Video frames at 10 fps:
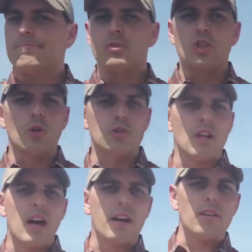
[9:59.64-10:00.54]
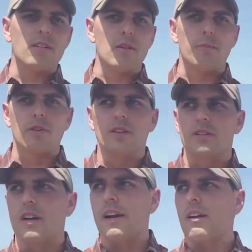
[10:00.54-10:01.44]
social ire or political
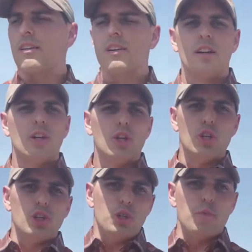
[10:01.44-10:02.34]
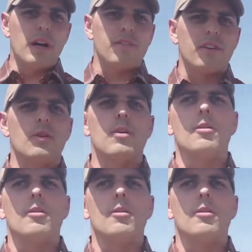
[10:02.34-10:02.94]
ire, you might very well